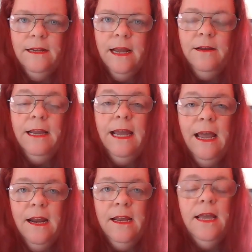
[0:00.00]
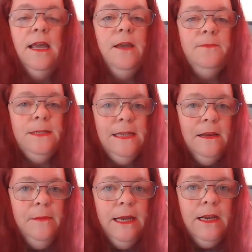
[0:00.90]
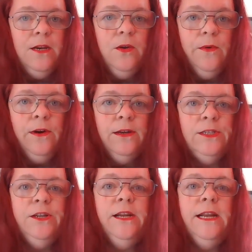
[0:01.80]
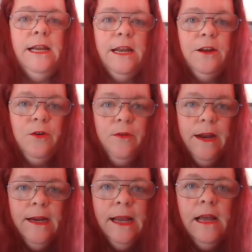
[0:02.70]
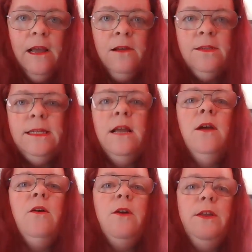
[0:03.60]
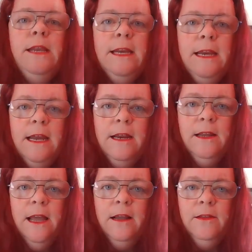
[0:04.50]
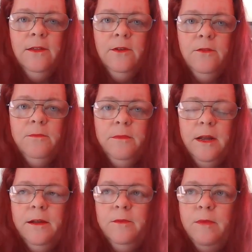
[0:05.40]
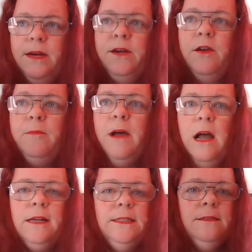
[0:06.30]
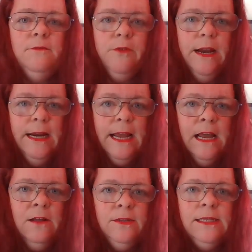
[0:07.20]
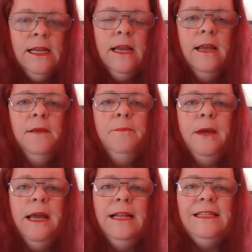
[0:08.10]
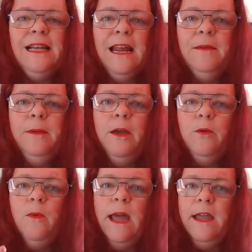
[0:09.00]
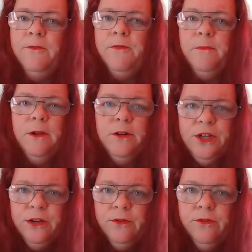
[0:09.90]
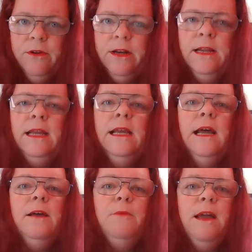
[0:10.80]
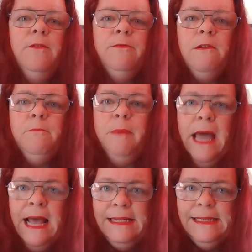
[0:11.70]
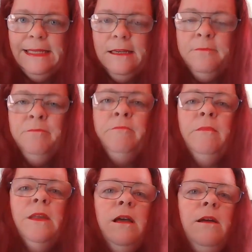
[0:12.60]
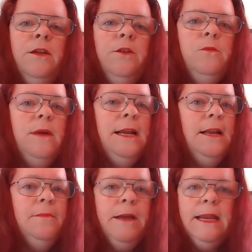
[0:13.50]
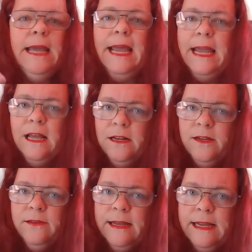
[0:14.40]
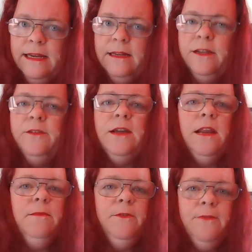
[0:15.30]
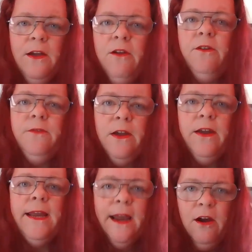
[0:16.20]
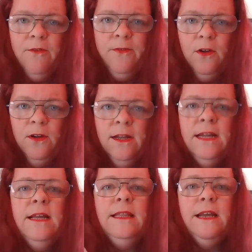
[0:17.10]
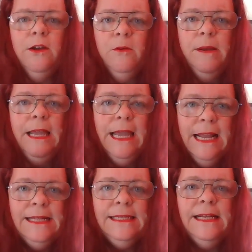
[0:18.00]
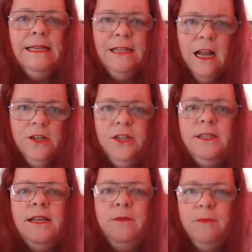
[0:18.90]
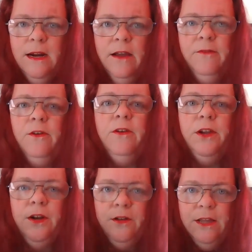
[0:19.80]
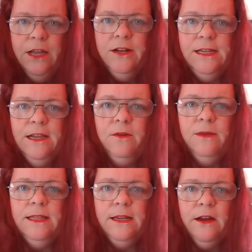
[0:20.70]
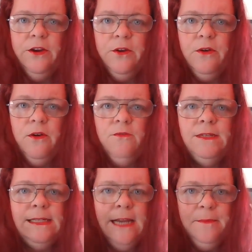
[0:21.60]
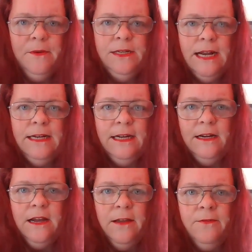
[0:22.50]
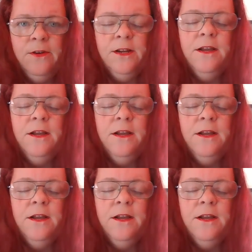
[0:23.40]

And again, if it's going to be indoors, you need it in a greenhouse, or you need it in like a little window box greenhouse. But it's got to be away from your children, away from pets. You don't want anybody to handle it. You've got to be very, very careful that nobody eats it, touches it, whatever. That you deal with it on your own, stay protected and covered.